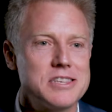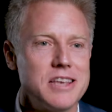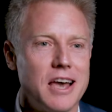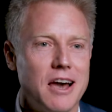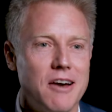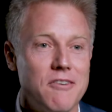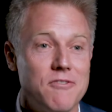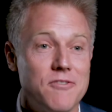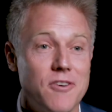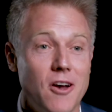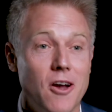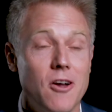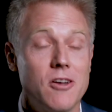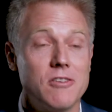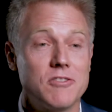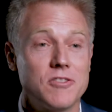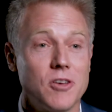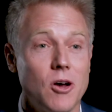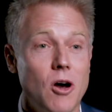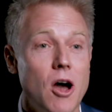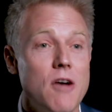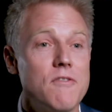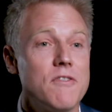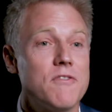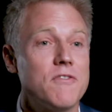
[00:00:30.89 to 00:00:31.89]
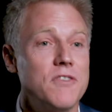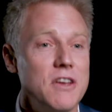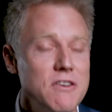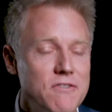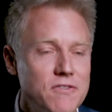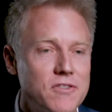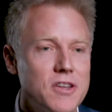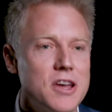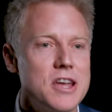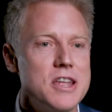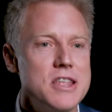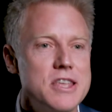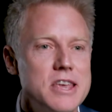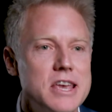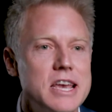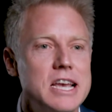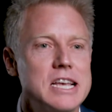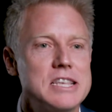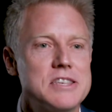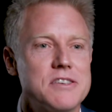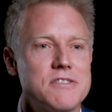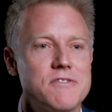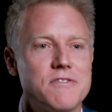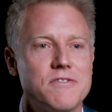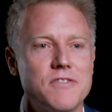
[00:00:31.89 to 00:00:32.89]
So over 15
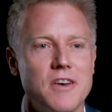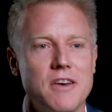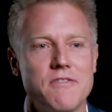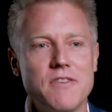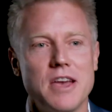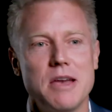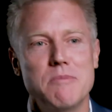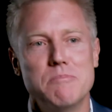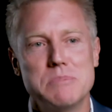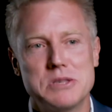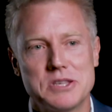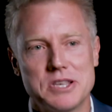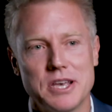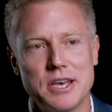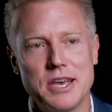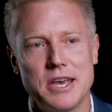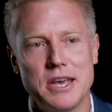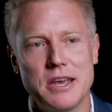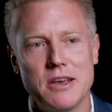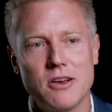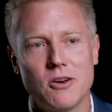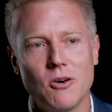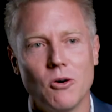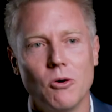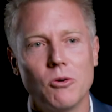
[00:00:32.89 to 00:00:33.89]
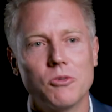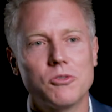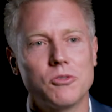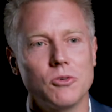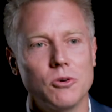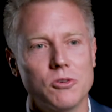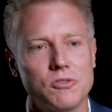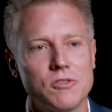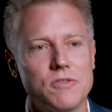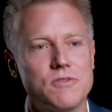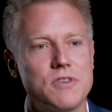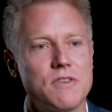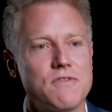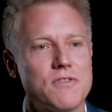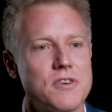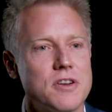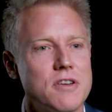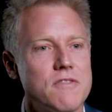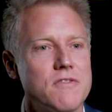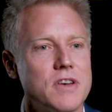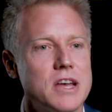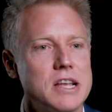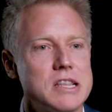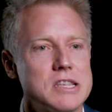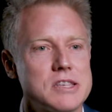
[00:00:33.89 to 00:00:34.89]
years of MC'ing all sorts of different
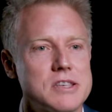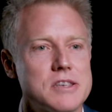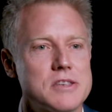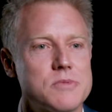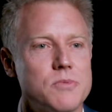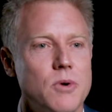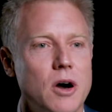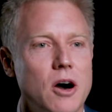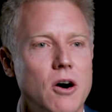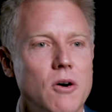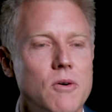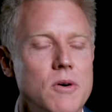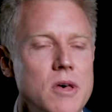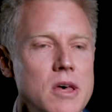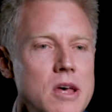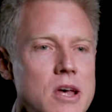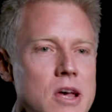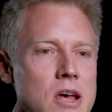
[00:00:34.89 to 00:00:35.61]
events as well.